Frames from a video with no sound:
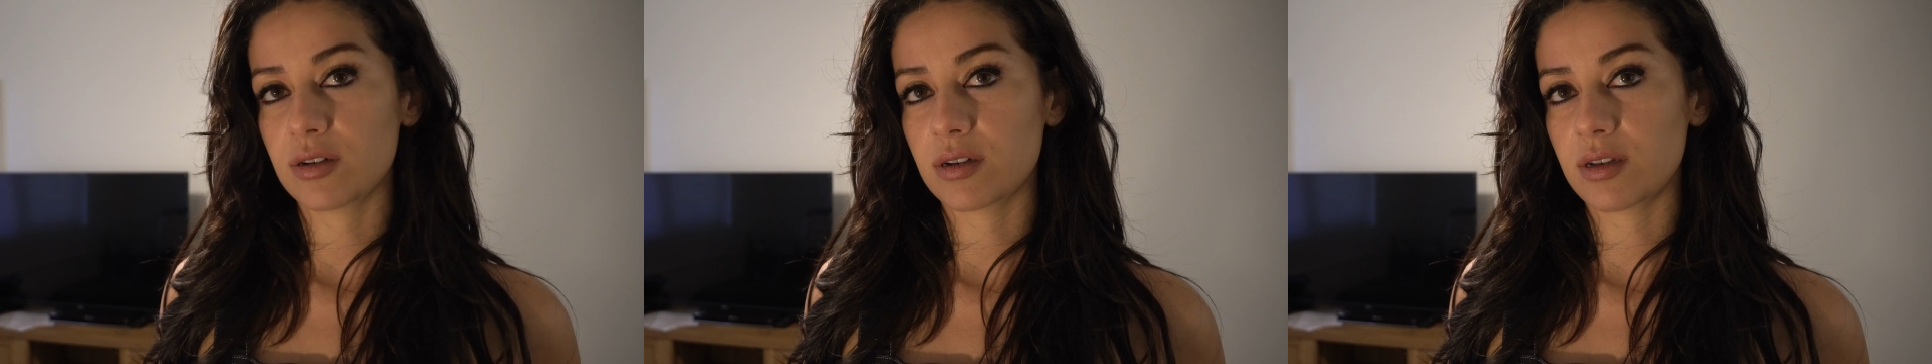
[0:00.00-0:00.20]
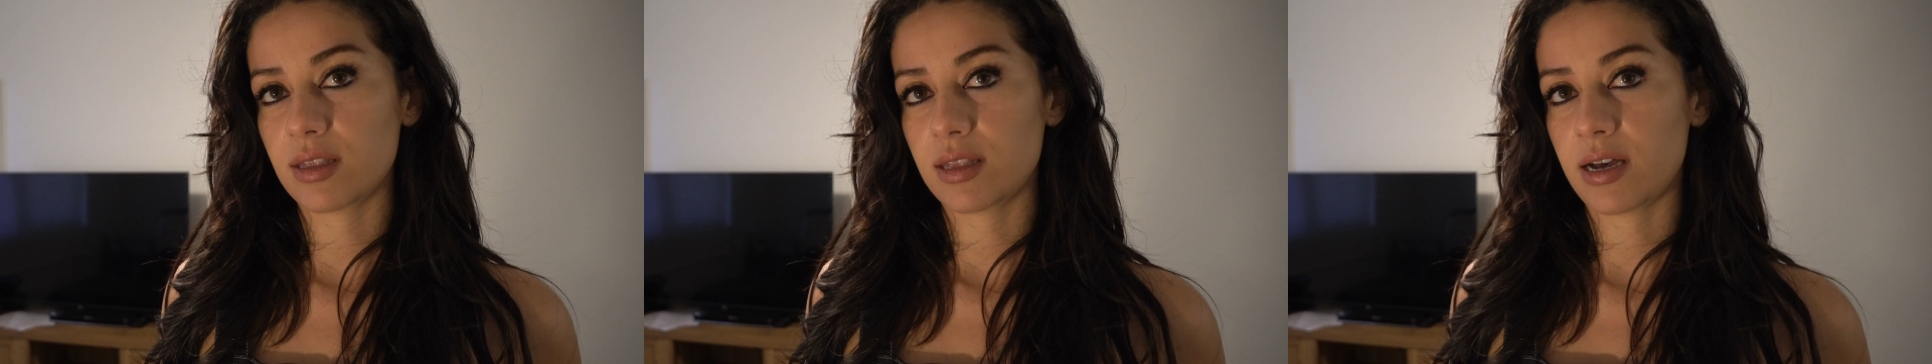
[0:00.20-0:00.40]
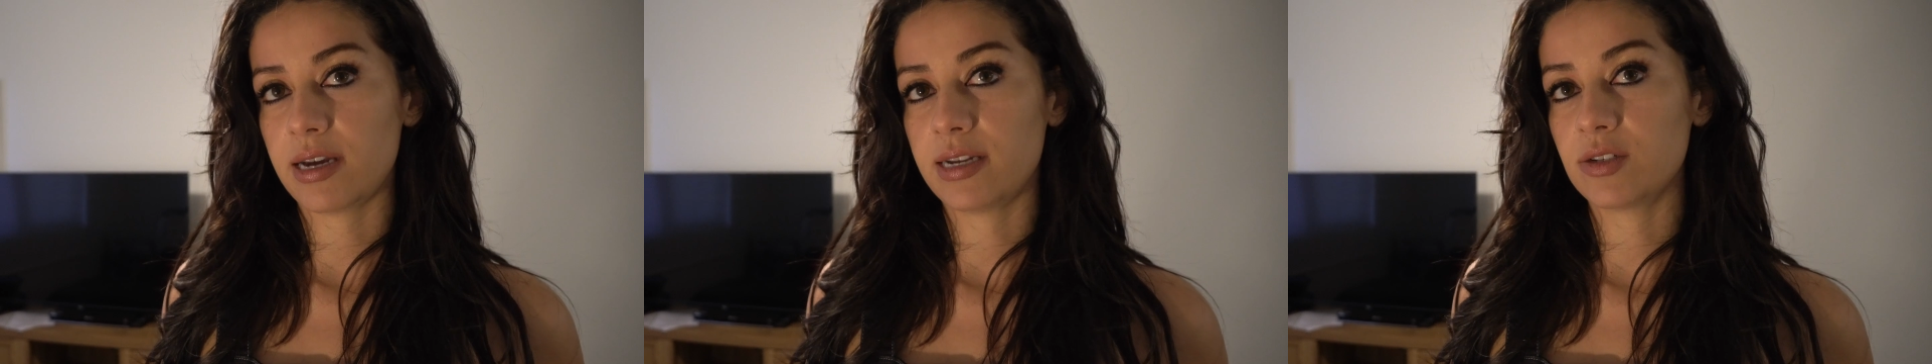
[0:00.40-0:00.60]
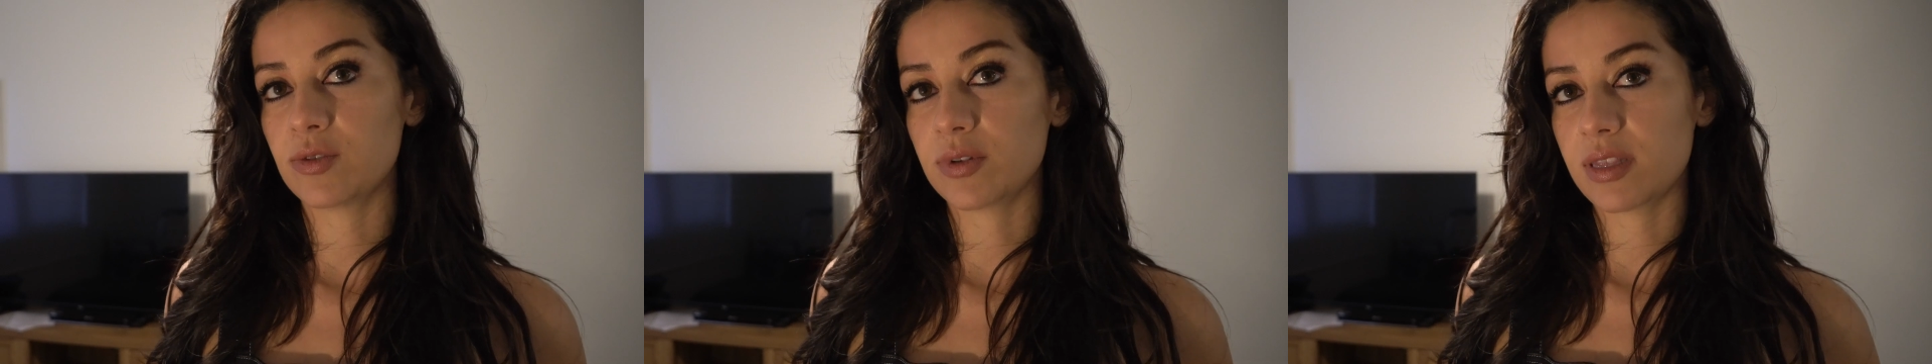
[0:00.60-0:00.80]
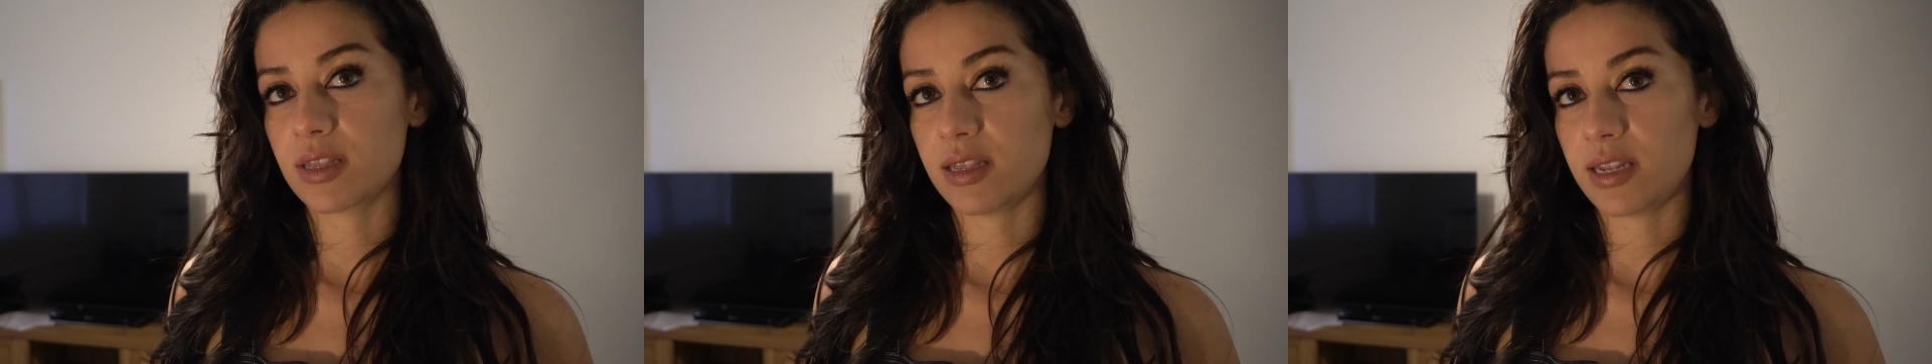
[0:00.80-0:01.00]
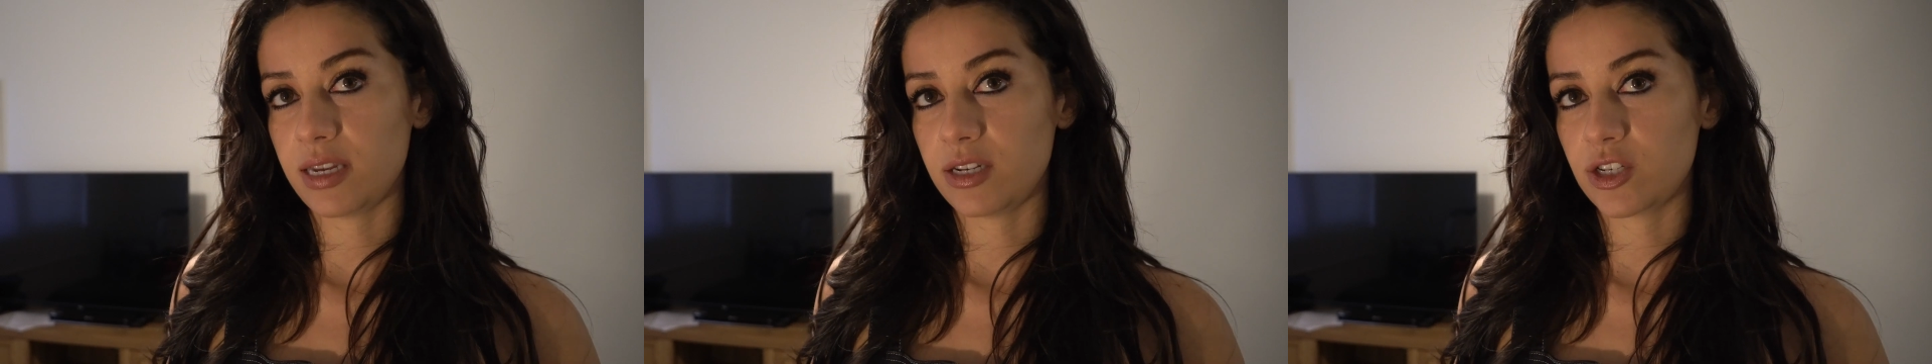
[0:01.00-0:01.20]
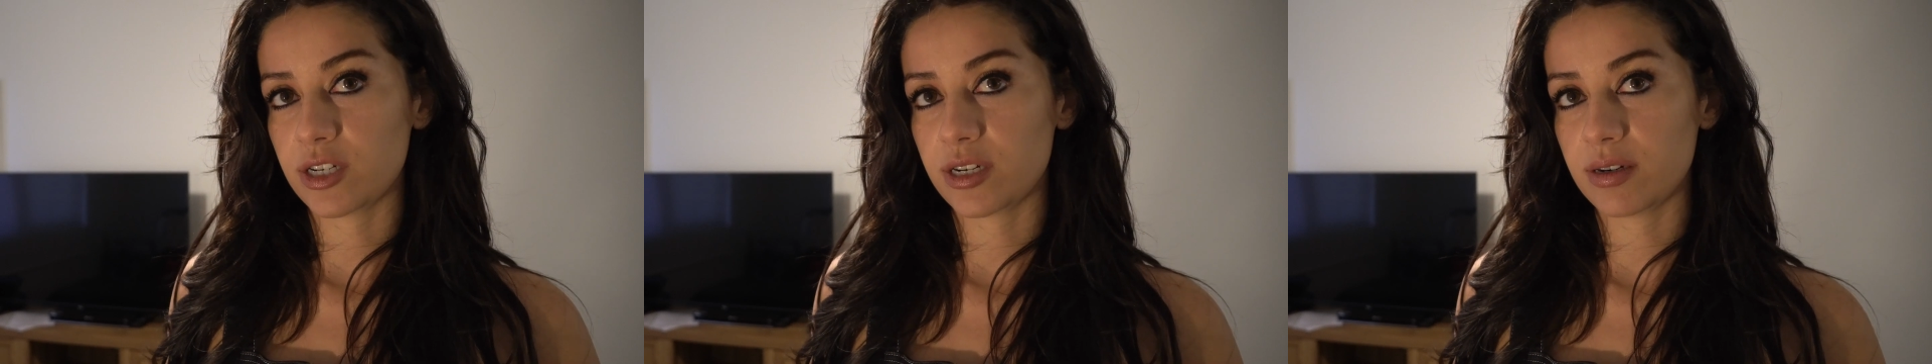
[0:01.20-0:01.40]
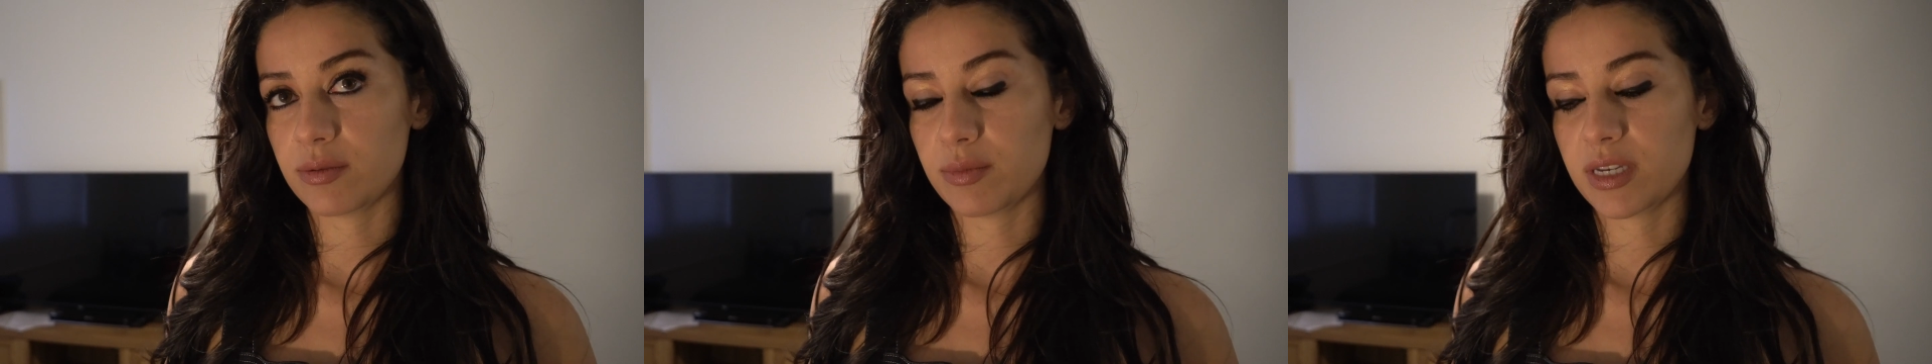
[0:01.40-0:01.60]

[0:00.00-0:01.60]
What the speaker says: aligned with nature,